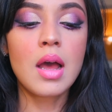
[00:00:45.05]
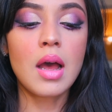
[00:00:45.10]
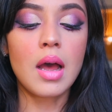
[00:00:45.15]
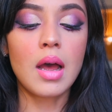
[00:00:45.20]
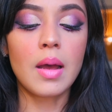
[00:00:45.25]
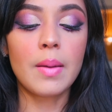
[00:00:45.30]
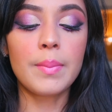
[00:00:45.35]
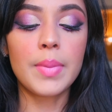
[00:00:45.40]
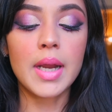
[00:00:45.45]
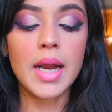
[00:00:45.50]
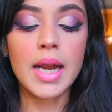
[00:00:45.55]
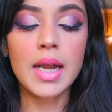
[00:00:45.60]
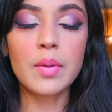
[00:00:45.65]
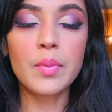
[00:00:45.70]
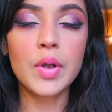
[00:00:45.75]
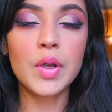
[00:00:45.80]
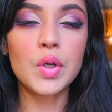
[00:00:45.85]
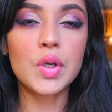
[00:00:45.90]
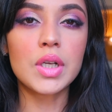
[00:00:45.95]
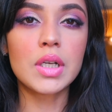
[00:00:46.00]
But
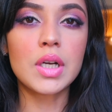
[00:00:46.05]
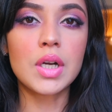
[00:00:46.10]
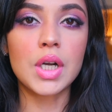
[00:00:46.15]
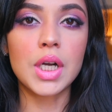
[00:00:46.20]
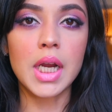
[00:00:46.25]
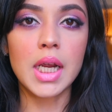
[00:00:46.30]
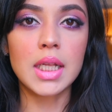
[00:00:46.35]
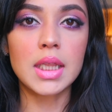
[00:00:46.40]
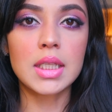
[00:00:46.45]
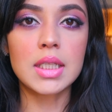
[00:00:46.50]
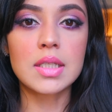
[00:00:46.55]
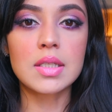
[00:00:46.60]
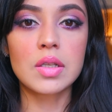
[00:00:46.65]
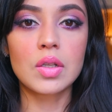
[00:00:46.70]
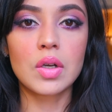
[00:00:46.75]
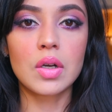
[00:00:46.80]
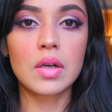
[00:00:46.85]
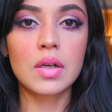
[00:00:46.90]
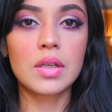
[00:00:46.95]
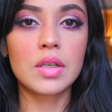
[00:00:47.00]
anyway, you can create this
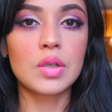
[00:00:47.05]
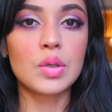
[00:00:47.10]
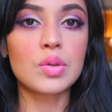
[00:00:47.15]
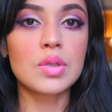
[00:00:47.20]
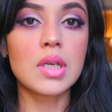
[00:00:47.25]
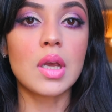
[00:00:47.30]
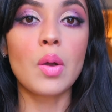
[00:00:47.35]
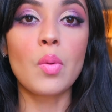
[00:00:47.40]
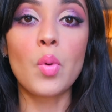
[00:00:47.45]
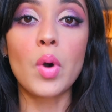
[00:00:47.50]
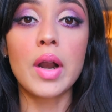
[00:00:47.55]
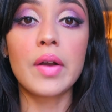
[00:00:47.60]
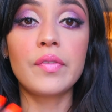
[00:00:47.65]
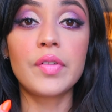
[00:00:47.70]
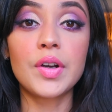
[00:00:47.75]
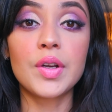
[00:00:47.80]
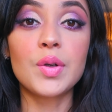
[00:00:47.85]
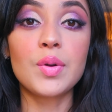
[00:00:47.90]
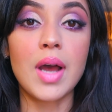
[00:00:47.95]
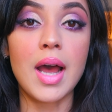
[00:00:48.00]
look using
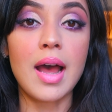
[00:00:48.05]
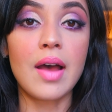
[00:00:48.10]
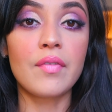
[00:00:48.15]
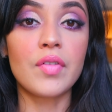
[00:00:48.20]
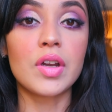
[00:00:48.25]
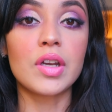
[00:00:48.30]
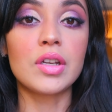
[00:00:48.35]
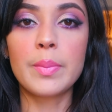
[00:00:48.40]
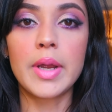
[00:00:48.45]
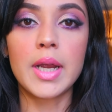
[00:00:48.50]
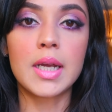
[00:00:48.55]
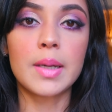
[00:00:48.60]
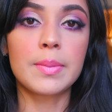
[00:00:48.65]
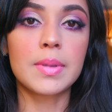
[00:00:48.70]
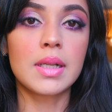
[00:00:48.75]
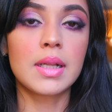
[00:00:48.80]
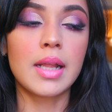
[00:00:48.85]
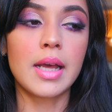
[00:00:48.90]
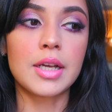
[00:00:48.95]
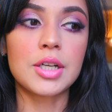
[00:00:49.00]
whatever you have in your makeup
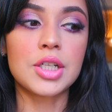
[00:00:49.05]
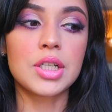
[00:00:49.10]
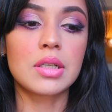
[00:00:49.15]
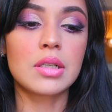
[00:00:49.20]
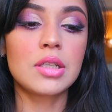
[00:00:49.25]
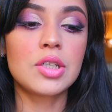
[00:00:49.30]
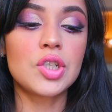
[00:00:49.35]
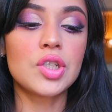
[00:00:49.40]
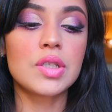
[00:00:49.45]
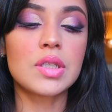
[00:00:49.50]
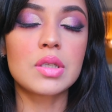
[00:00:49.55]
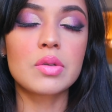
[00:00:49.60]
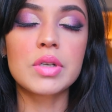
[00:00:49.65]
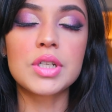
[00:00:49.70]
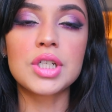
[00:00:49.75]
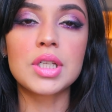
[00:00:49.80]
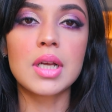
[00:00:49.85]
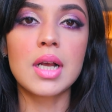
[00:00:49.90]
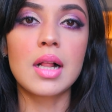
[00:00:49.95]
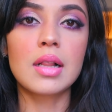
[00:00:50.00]
collection. Just
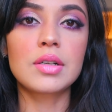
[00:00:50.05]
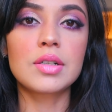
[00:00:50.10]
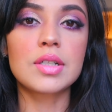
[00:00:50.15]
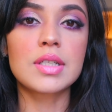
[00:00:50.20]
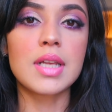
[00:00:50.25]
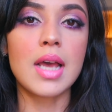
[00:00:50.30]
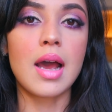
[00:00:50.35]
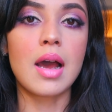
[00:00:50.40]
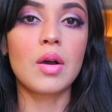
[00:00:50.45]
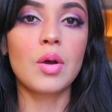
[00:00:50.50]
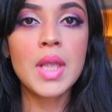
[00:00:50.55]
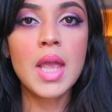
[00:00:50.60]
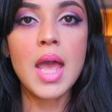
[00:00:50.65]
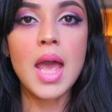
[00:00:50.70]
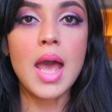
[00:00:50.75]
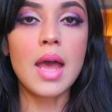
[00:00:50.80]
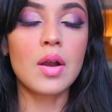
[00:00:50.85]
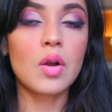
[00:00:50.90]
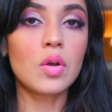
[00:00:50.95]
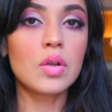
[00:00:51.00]
switch the colors out.
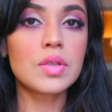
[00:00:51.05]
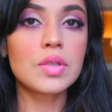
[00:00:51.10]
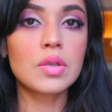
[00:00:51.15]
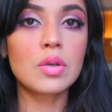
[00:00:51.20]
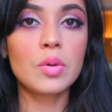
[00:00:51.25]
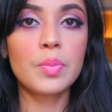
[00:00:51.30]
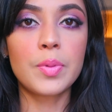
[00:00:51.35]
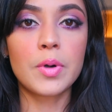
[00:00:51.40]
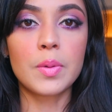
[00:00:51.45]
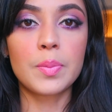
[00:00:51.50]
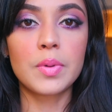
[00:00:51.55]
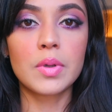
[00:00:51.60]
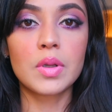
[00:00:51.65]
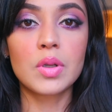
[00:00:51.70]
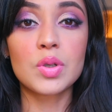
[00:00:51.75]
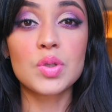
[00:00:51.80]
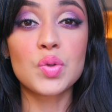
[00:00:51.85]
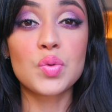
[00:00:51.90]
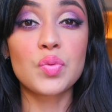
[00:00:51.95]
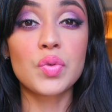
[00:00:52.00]
And also, purple
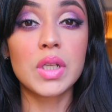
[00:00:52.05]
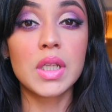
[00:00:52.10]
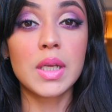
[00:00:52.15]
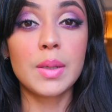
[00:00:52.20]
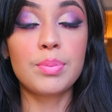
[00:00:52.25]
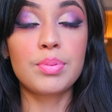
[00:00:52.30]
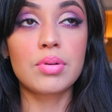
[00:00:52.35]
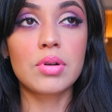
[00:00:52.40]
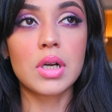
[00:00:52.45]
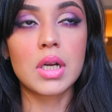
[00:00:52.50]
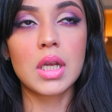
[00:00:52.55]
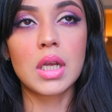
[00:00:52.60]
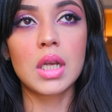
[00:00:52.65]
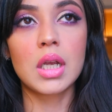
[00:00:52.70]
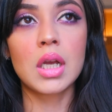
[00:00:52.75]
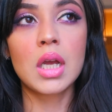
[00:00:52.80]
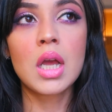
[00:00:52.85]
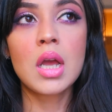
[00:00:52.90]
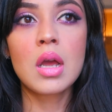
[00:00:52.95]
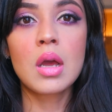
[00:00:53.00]
looks really
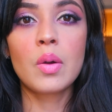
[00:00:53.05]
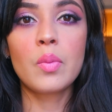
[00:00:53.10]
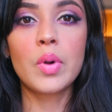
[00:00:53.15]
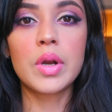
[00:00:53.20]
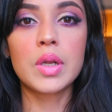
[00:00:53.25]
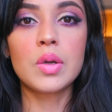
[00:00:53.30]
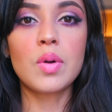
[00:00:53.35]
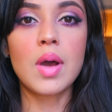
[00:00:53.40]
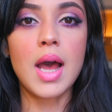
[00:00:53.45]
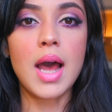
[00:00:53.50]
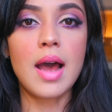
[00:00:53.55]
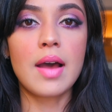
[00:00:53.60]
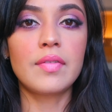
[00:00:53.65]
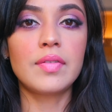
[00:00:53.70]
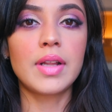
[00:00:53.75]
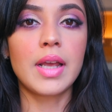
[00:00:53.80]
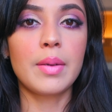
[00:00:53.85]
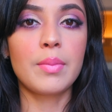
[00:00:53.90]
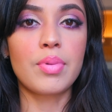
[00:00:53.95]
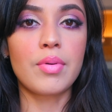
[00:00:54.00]
pretty when you
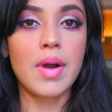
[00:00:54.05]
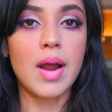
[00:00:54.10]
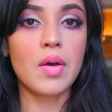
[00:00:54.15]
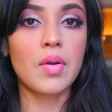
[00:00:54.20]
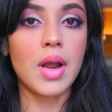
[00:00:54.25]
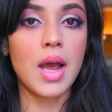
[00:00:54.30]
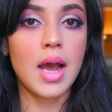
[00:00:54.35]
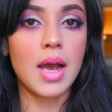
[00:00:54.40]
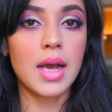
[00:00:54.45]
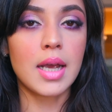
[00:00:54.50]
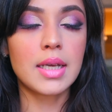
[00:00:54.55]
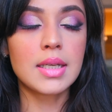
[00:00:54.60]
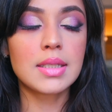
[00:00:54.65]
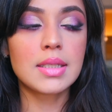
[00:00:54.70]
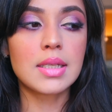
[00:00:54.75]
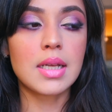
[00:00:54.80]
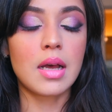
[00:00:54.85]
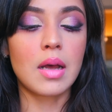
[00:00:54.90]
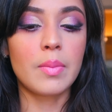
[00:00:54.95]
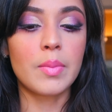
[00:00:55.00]
have like brown
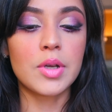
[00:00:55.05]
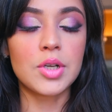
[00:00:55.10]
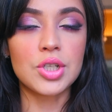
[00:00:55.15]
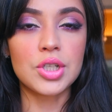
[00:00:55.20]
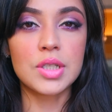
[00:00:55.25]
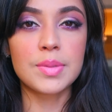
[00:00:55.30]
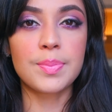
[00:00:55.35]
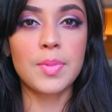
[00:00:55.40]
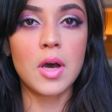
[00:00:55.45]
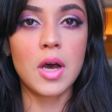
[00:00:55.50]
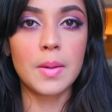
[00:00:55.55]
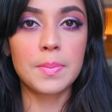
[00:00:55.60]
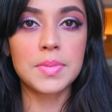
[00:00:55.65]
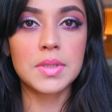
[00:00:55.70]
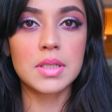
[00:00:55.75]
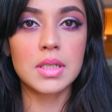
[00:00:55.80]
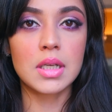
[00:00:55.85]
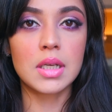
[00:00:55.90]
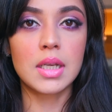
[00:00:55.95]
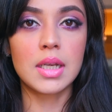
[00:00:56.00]
eyes. It just
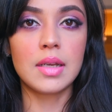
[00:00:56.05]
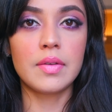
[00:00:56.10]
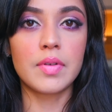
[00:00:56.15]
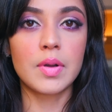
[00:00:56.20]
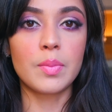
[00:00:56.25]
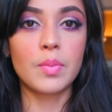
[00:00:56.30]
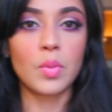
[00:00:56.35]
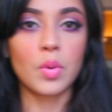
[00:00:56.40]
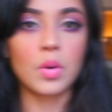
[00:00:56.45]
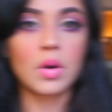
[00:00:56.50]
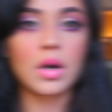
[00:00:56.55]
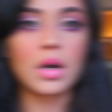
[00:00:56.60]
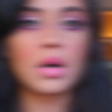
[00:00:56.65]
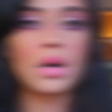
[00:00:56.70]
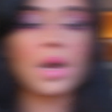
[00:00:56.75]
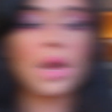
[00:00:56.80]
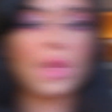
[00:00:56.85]
pops even more.